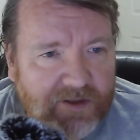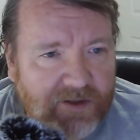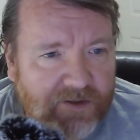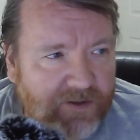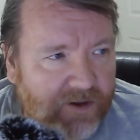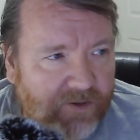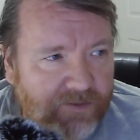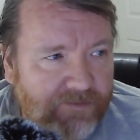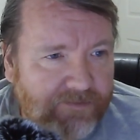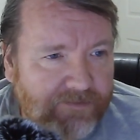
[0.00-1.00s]
So
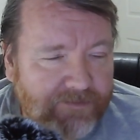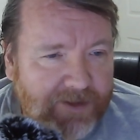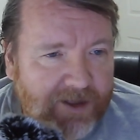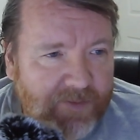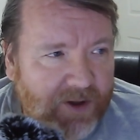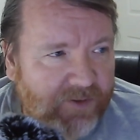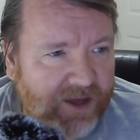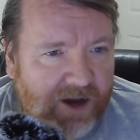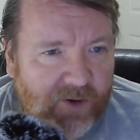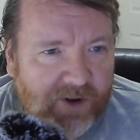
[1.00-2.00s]
that's about the
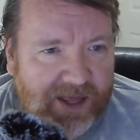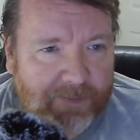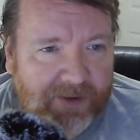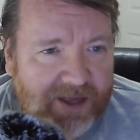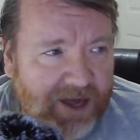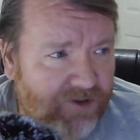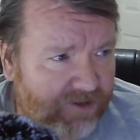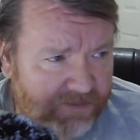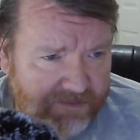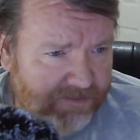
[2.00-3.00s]
only
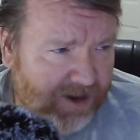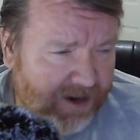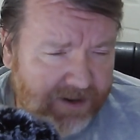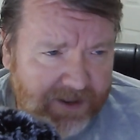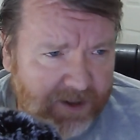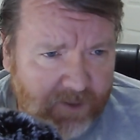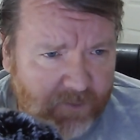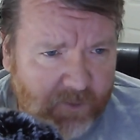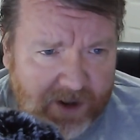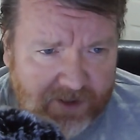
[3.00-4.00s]
application I could think
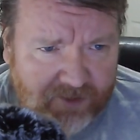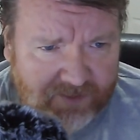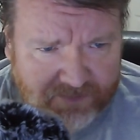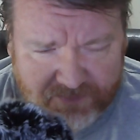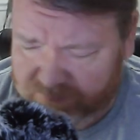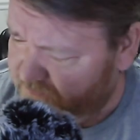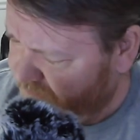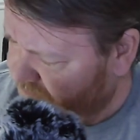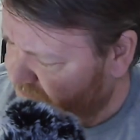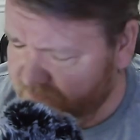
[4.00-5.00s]
of which
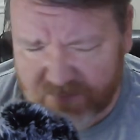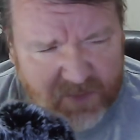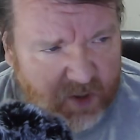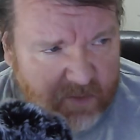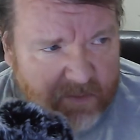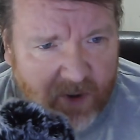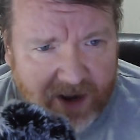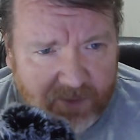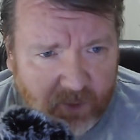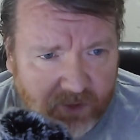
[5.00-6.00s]
you
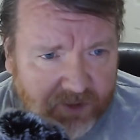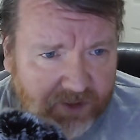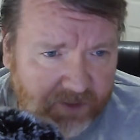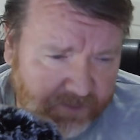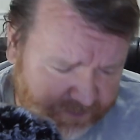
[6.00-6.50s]
might want to